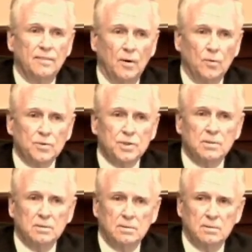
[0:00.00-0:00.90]
Those
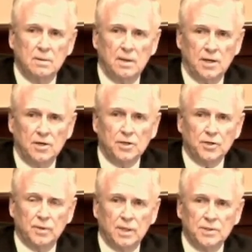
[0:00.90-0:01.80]

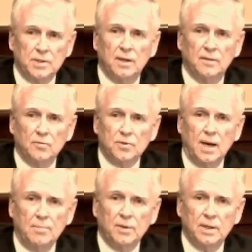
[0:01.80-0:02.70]
industries and those
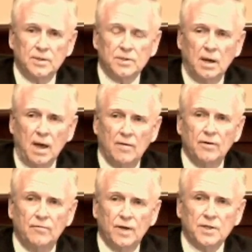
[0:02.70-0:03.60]
companies have
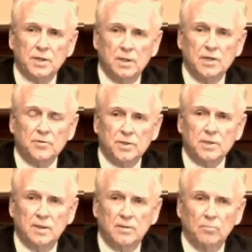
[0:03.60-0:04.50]
a vested interest
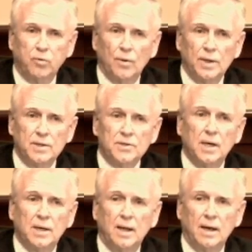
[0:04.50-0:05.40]
in their employees
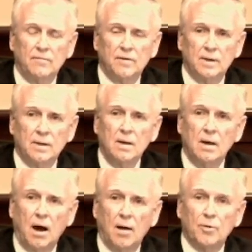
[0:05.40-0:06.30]
and have the
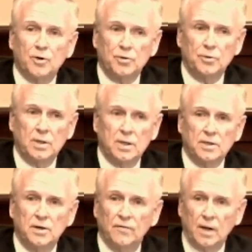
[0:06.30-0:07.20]
opportunity
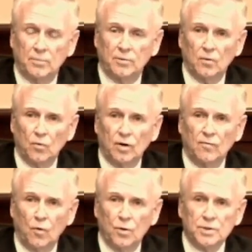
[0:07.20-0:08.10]
to develop their
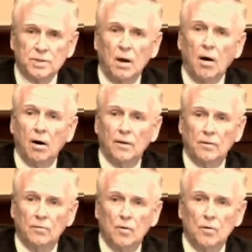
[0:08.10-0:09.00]
workforce on
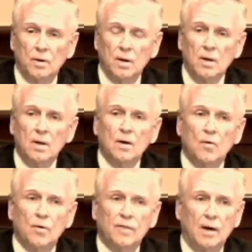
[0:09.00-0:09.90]
their own
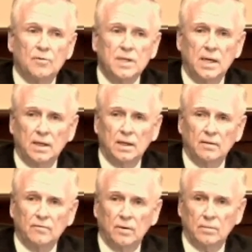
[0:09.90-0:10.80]
without
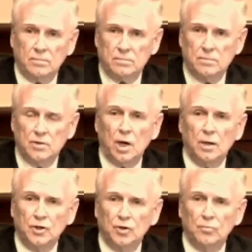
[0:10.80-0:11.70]
taking from
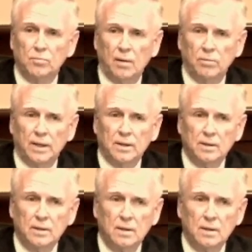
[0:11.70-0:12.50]
John Q. Public.